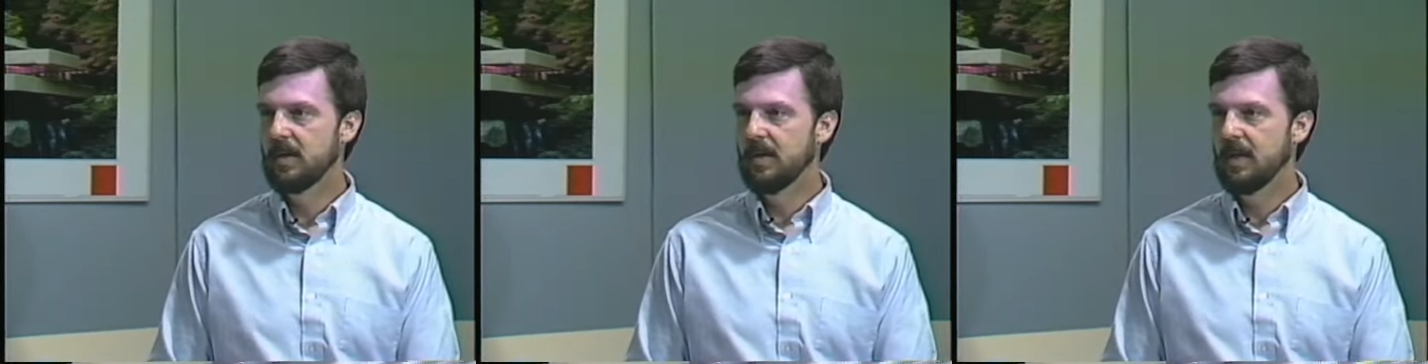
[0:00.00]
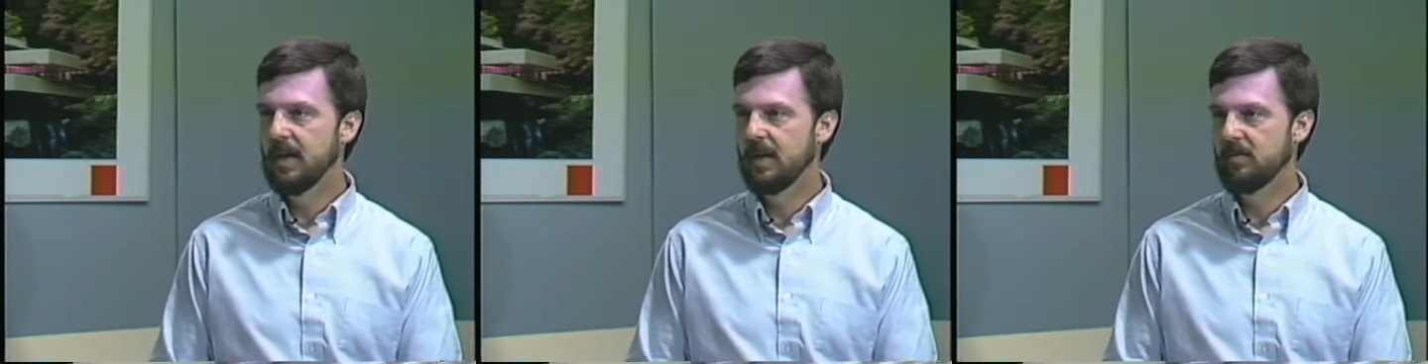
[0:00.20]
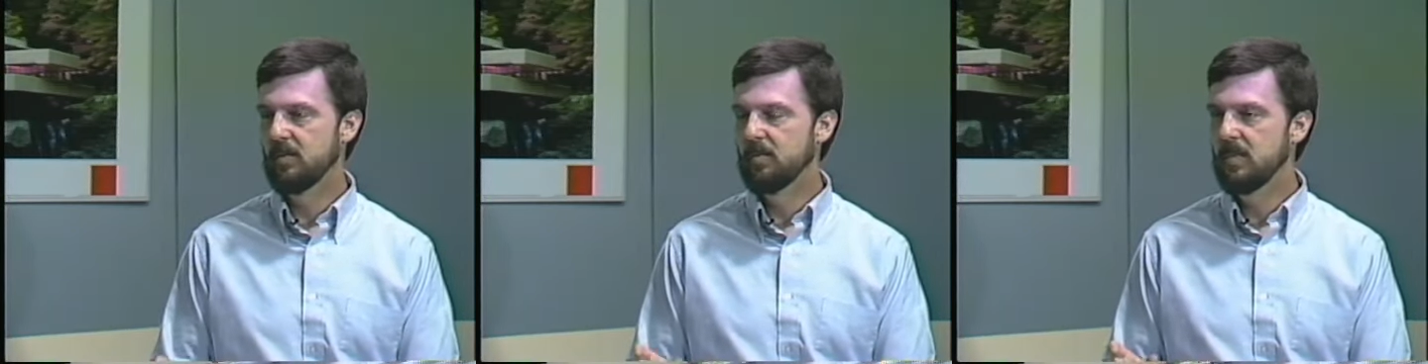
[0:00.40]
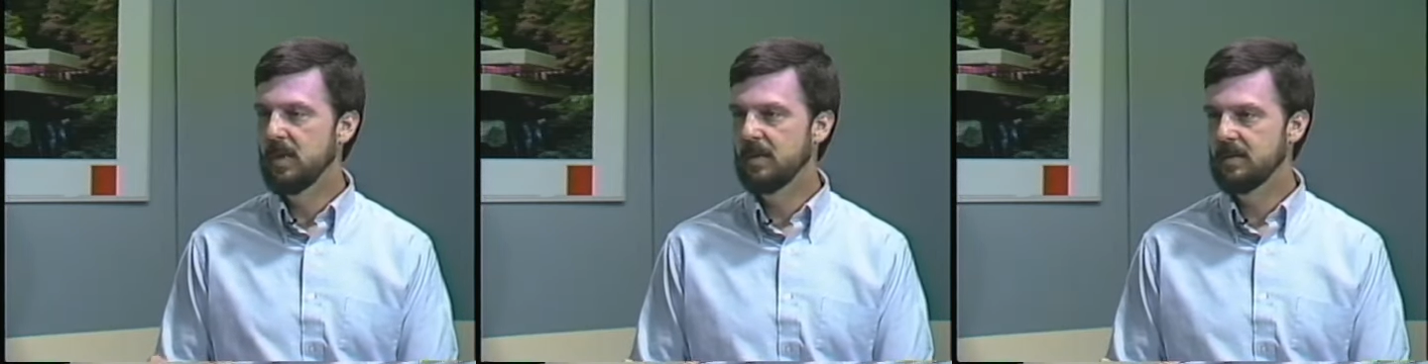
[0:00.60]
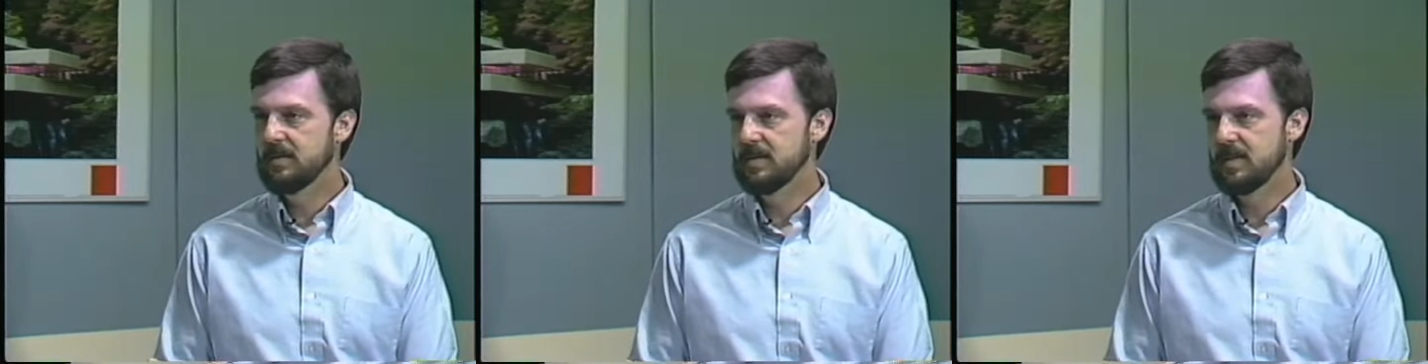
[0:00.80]
have a
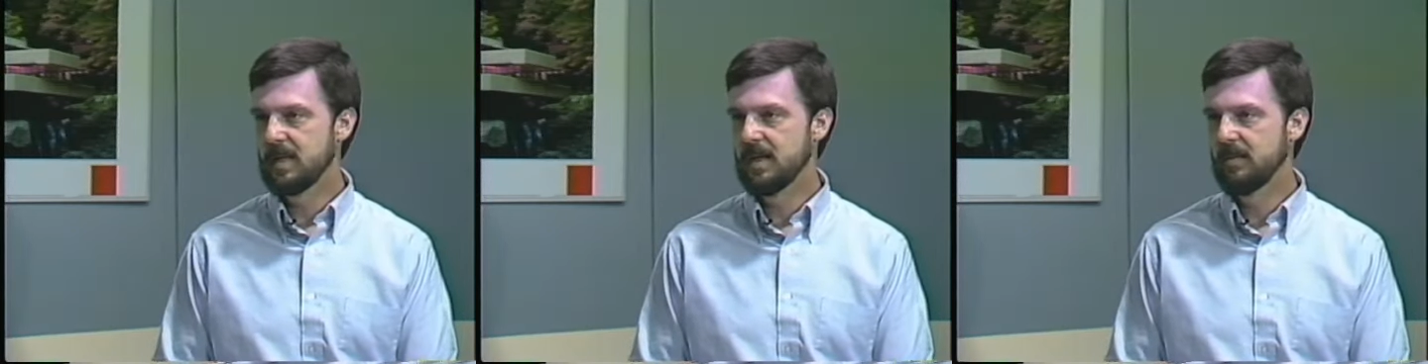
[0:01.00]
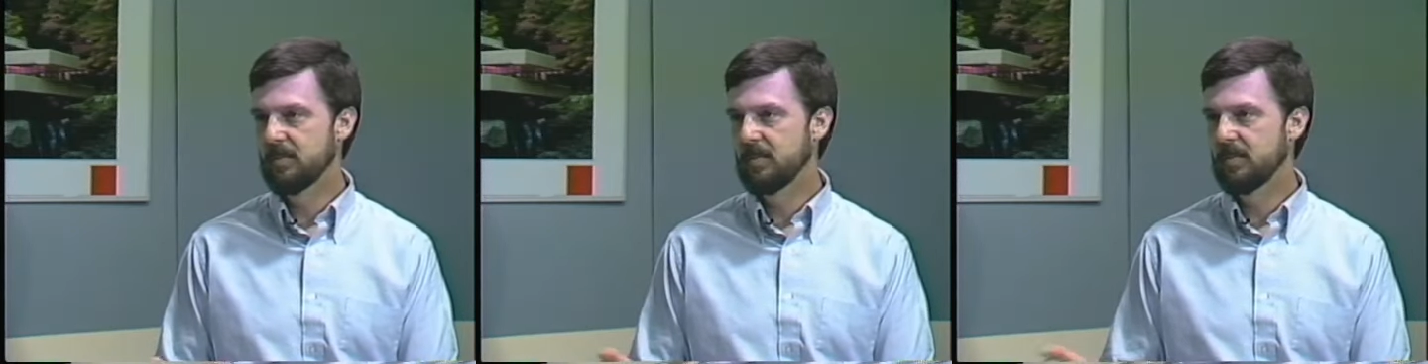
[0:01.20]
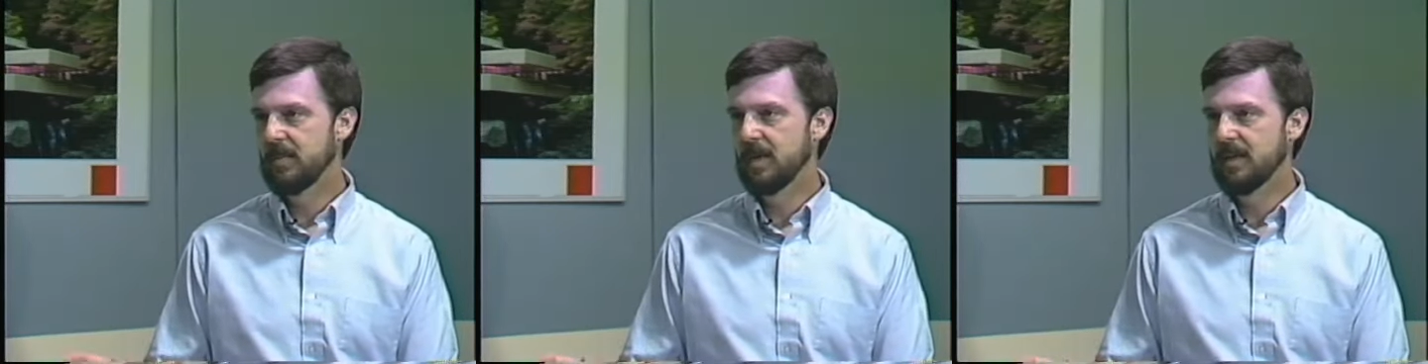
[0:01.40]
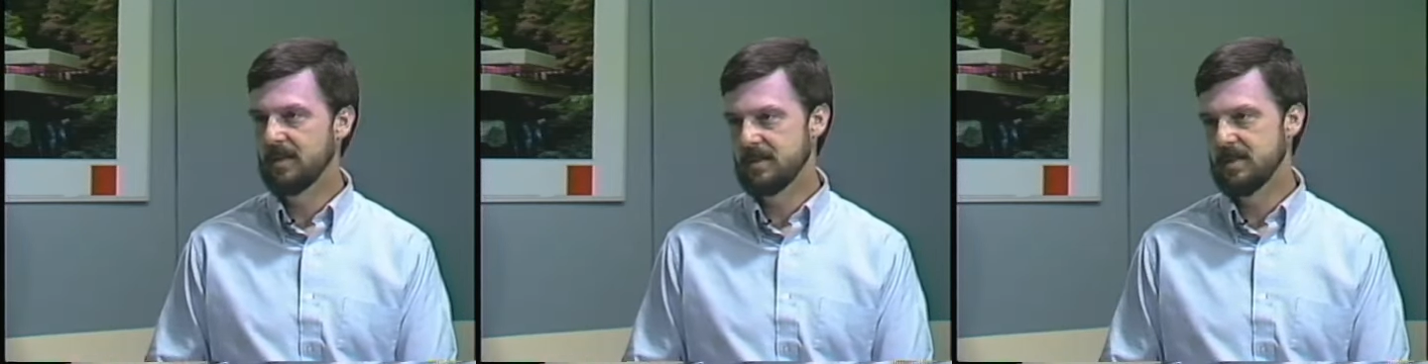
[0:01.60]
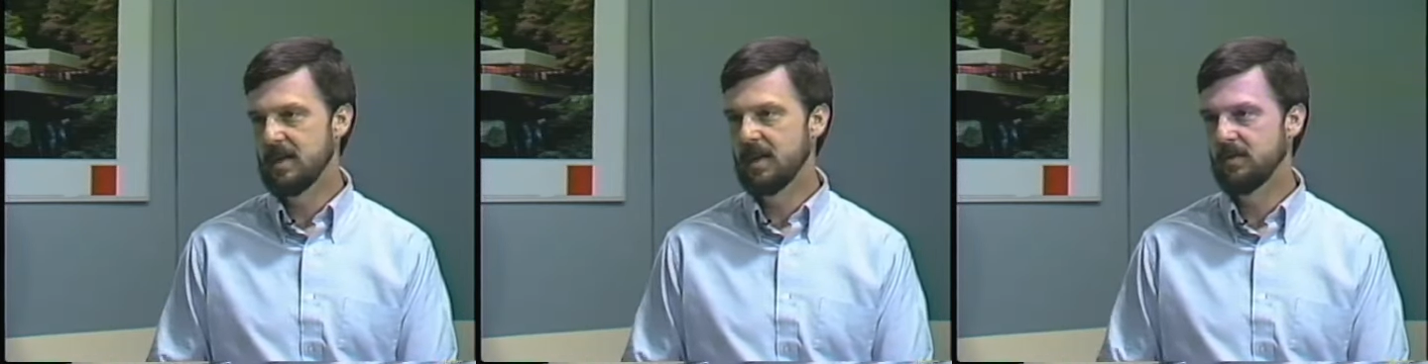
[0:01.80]
mint stamp and a
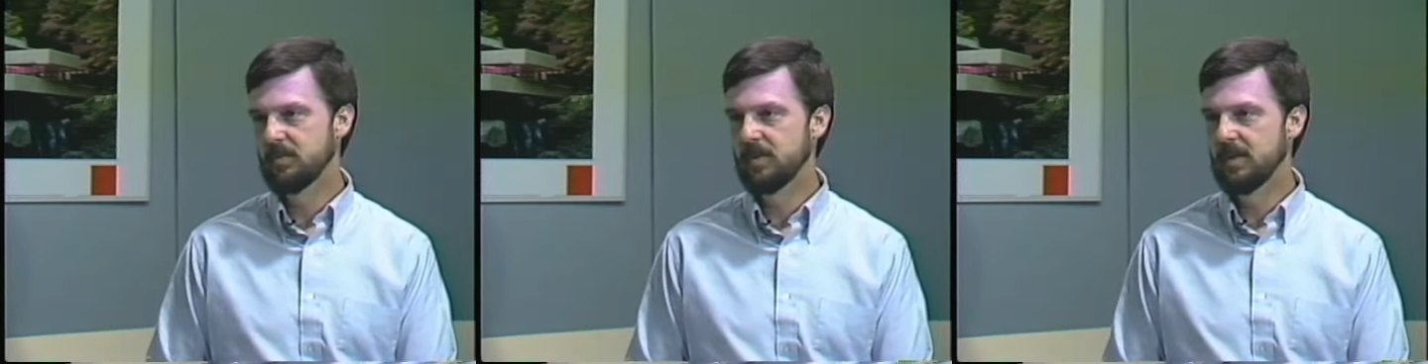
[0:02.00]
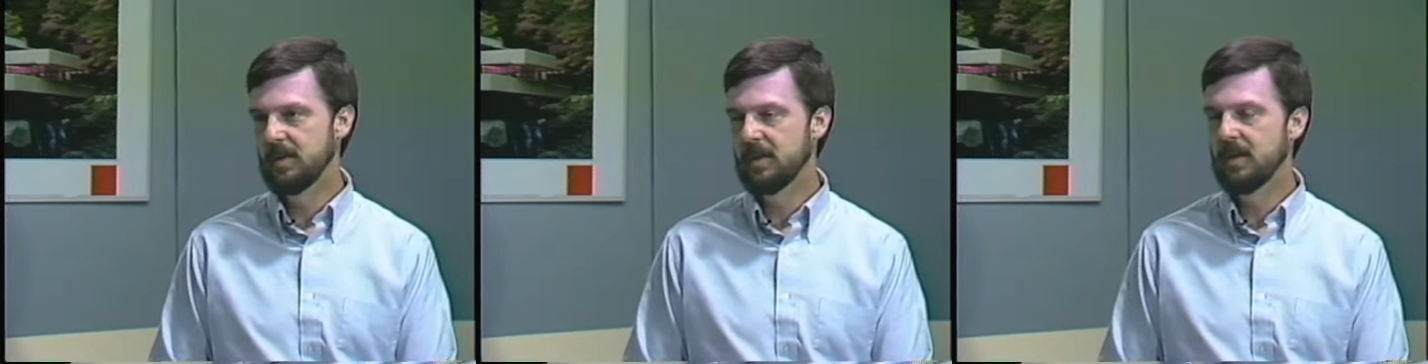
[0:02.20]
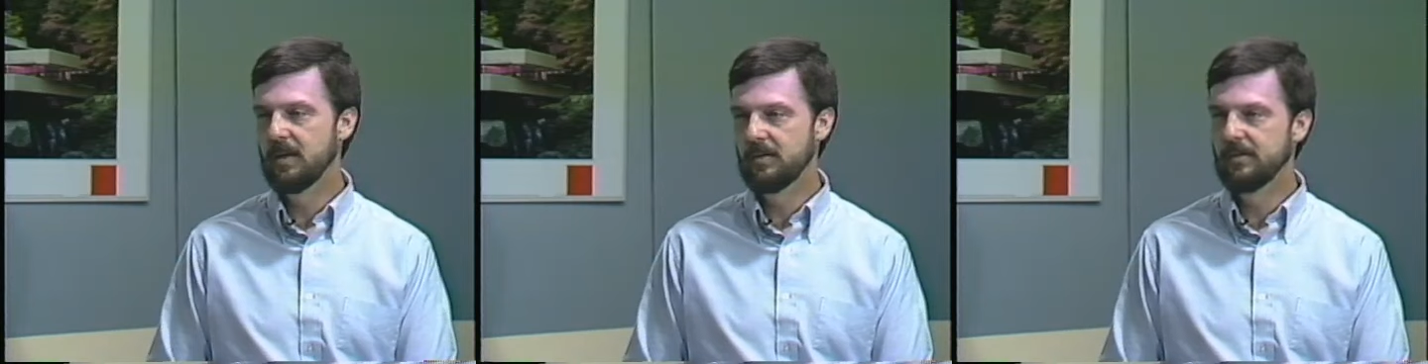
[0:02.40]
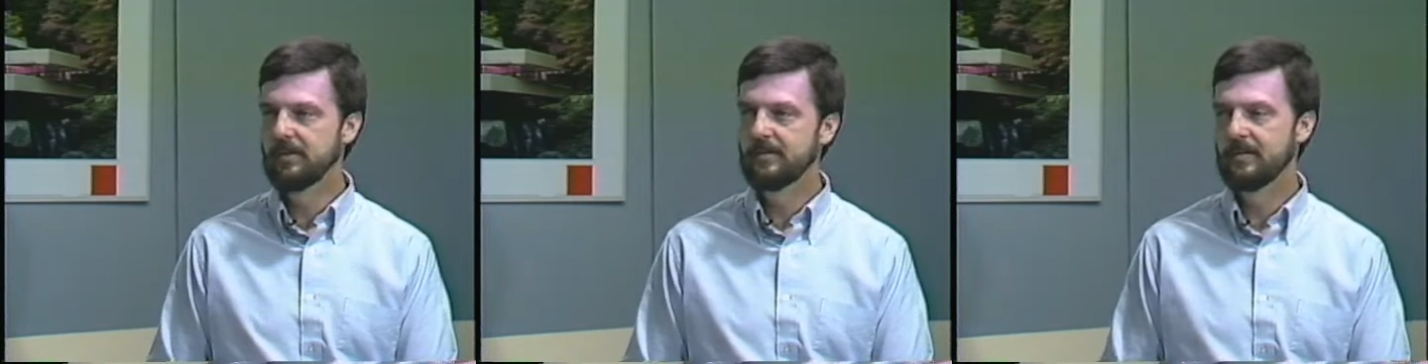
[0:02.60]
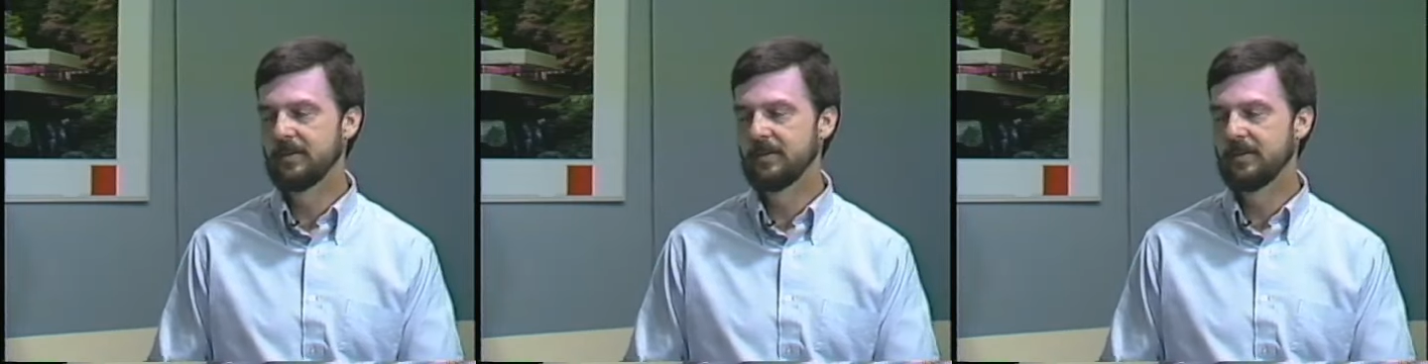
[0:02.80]
signed one together,